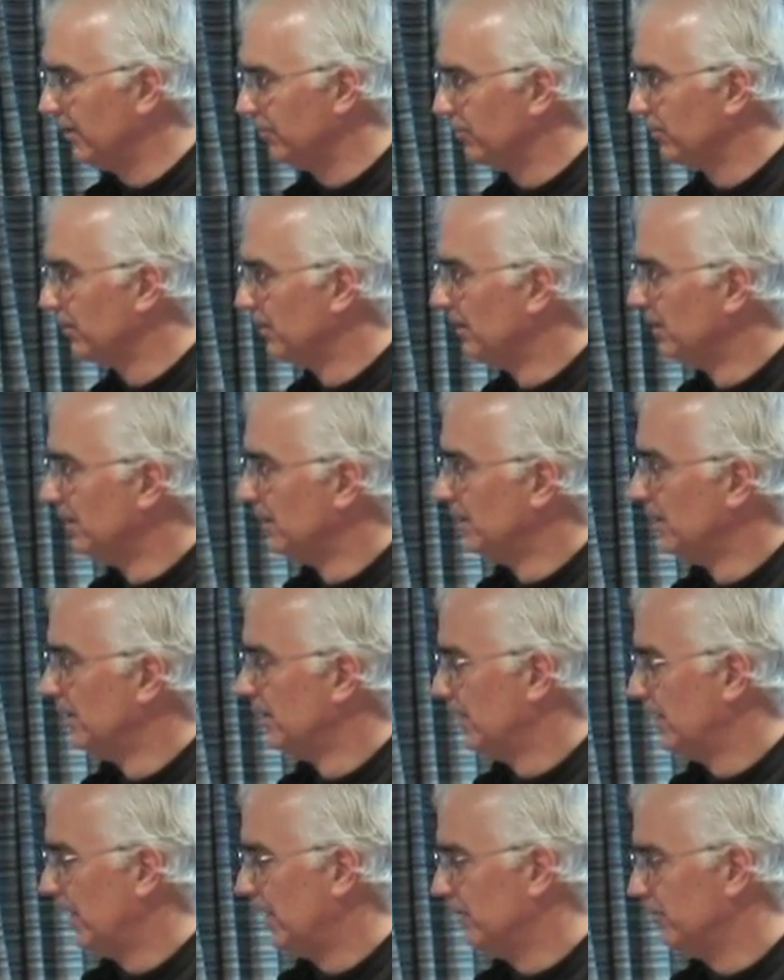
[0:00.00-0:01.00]

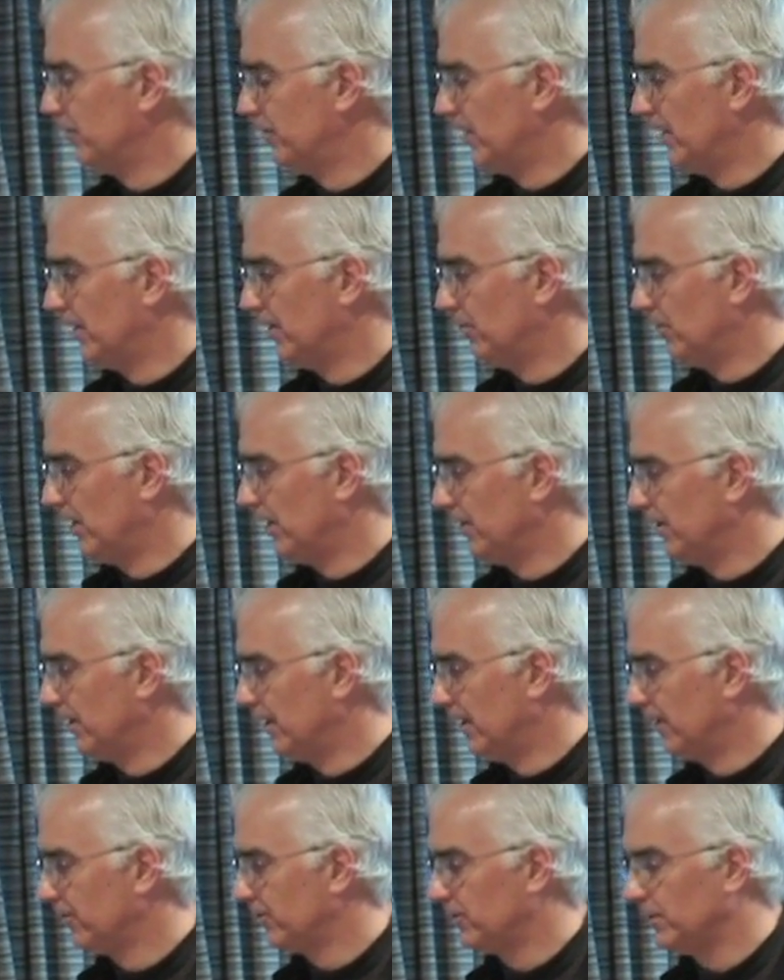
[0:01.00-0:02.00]
I've run
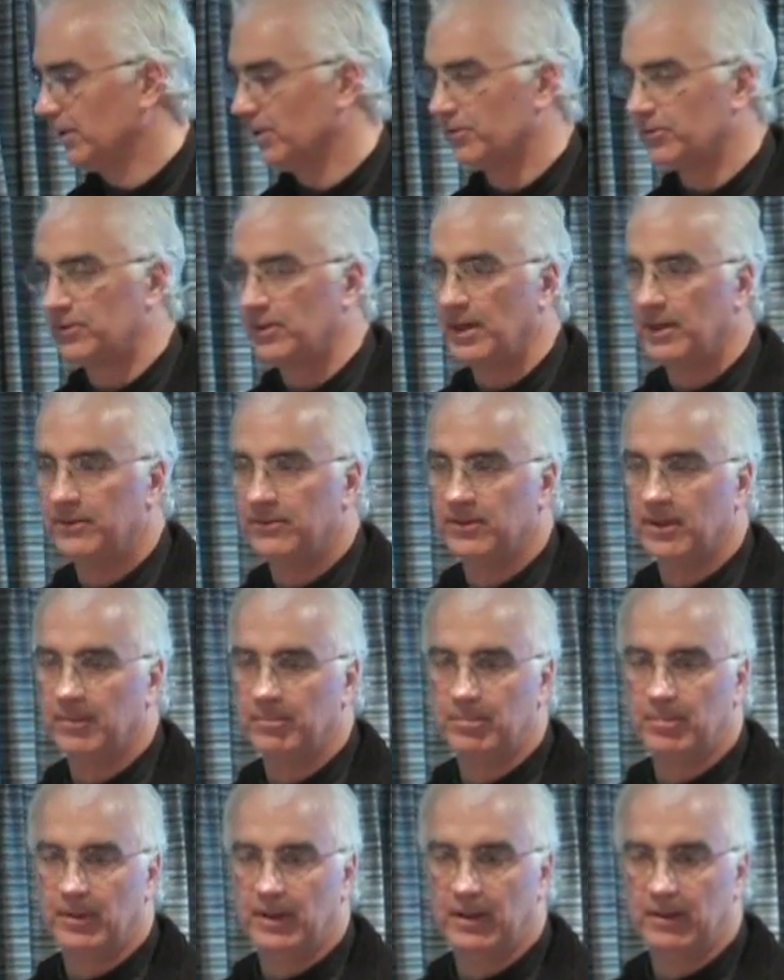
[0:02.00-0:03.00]
steel studs
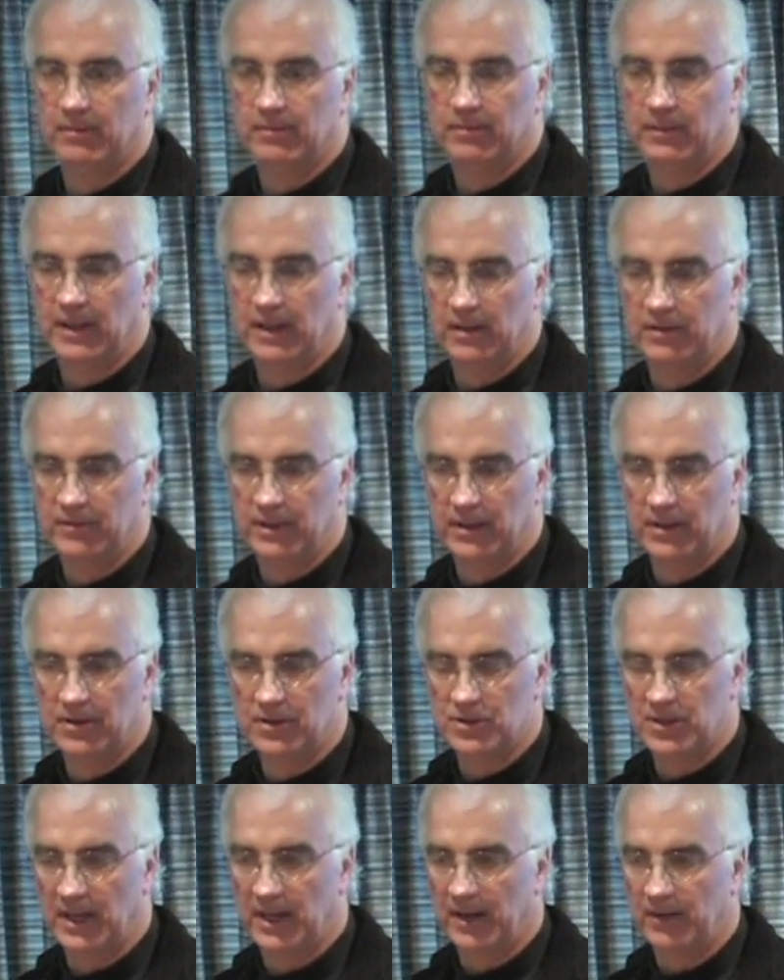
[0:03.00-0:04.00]
up elevator
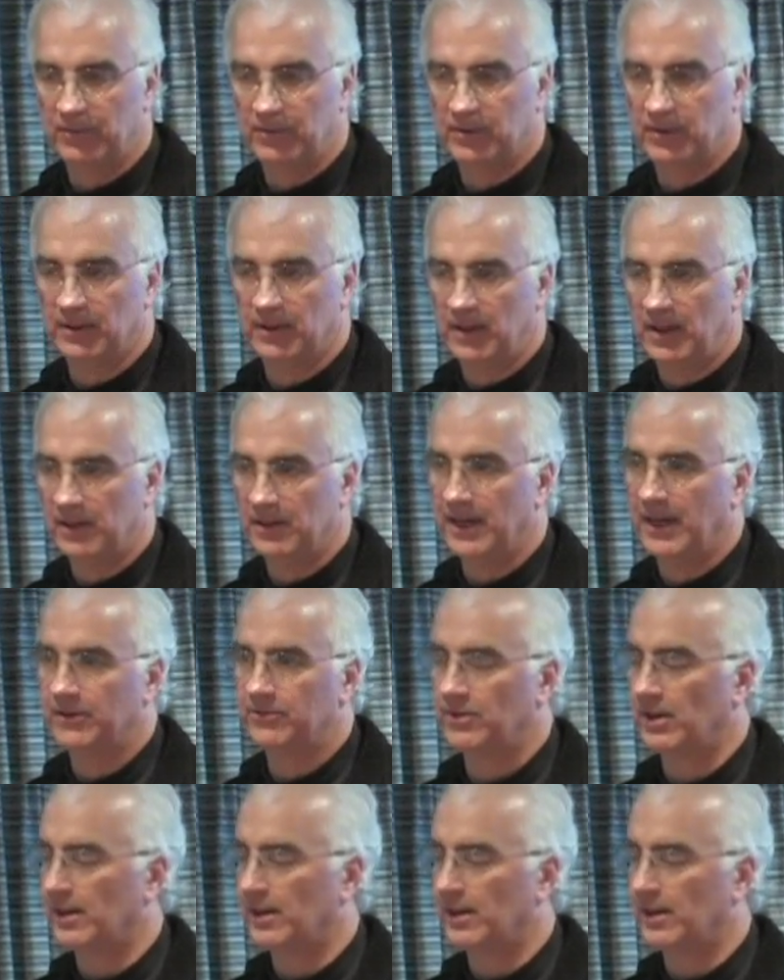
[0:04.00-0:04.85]
shafts and all that.